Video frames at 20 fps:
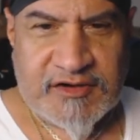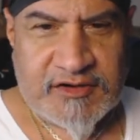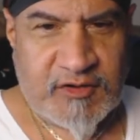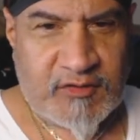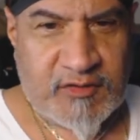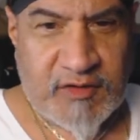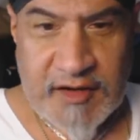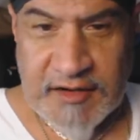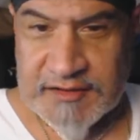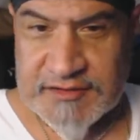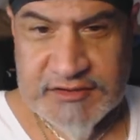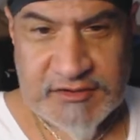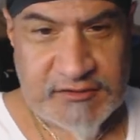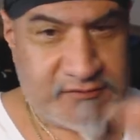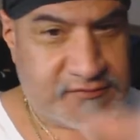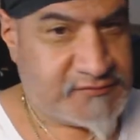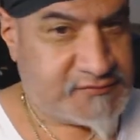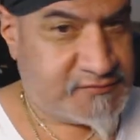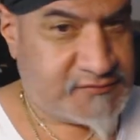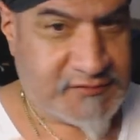go to like
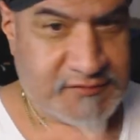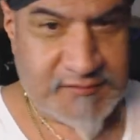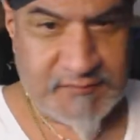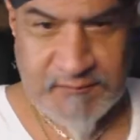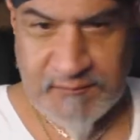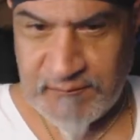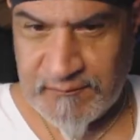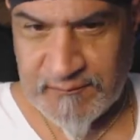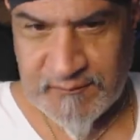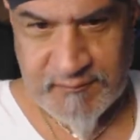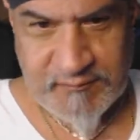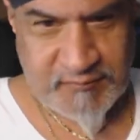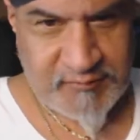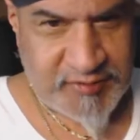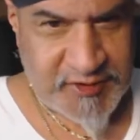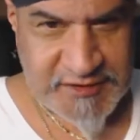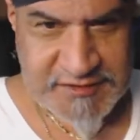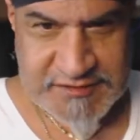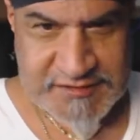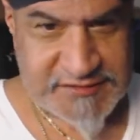certain
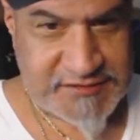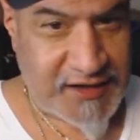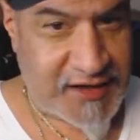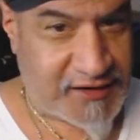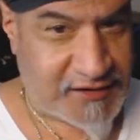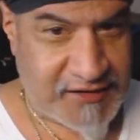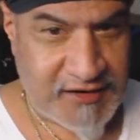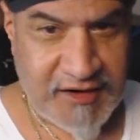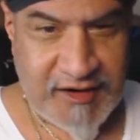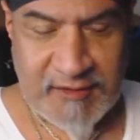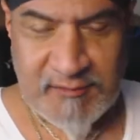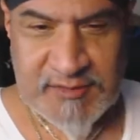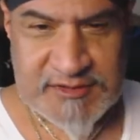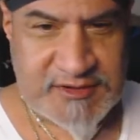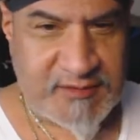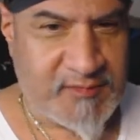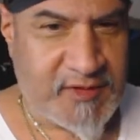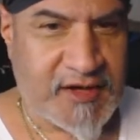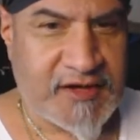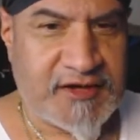places.com,
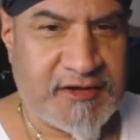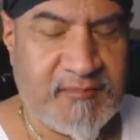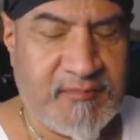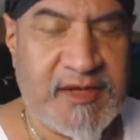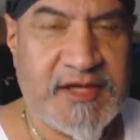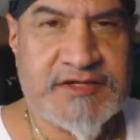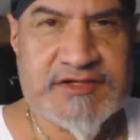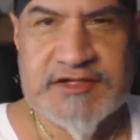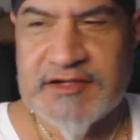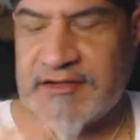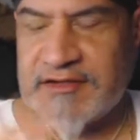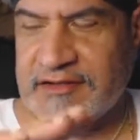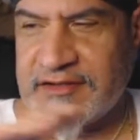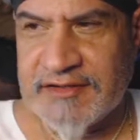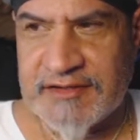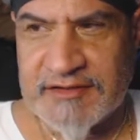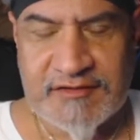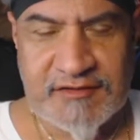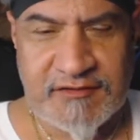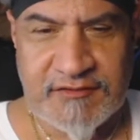which I'm not going to mention,
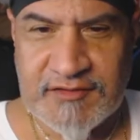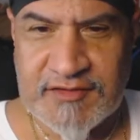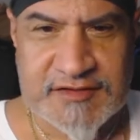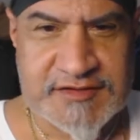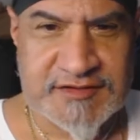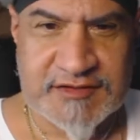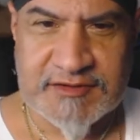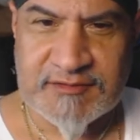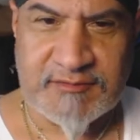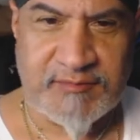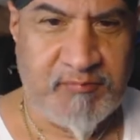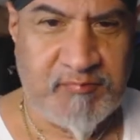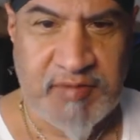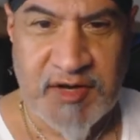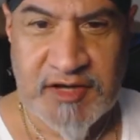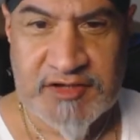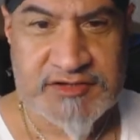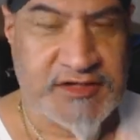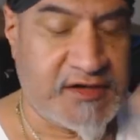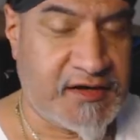and you just
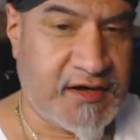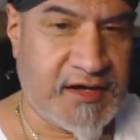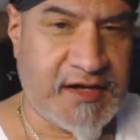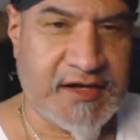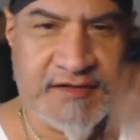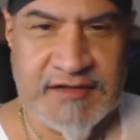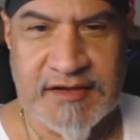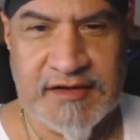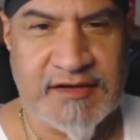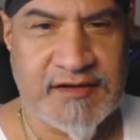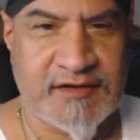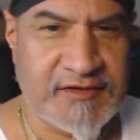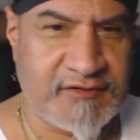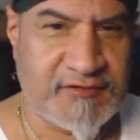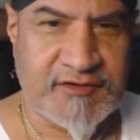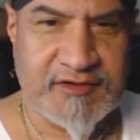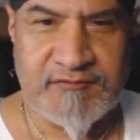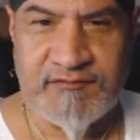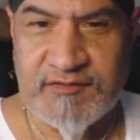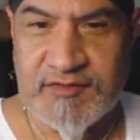punch in an idea and
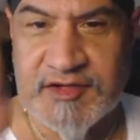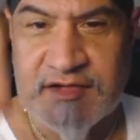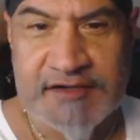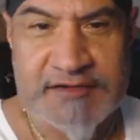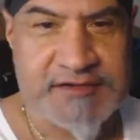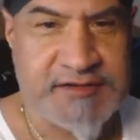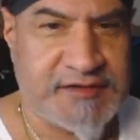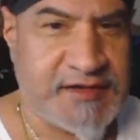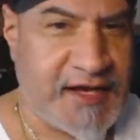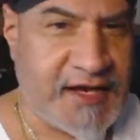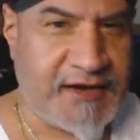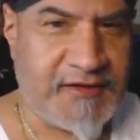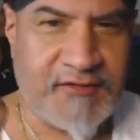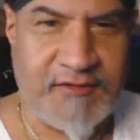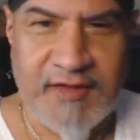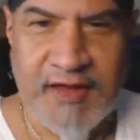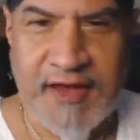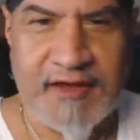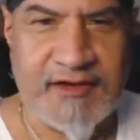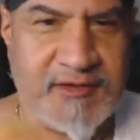it'll give you this, that,
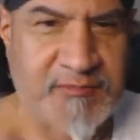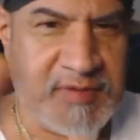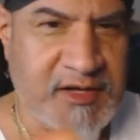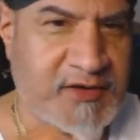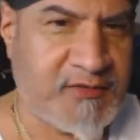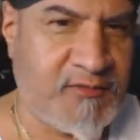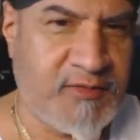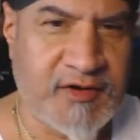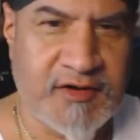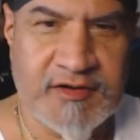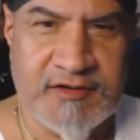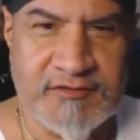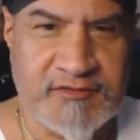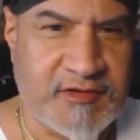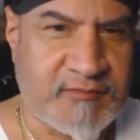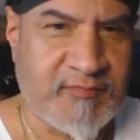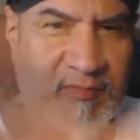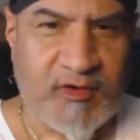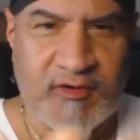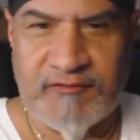or that. And you pick one and you
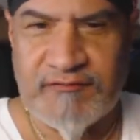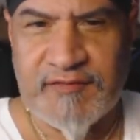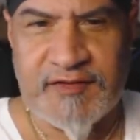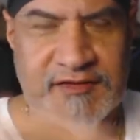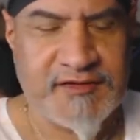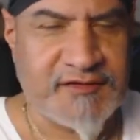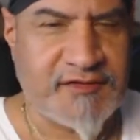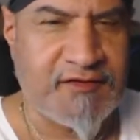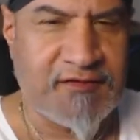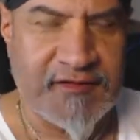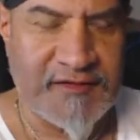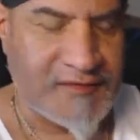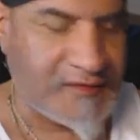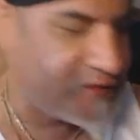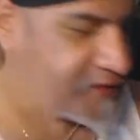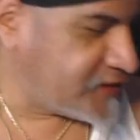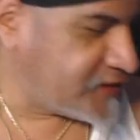can morph it and all that other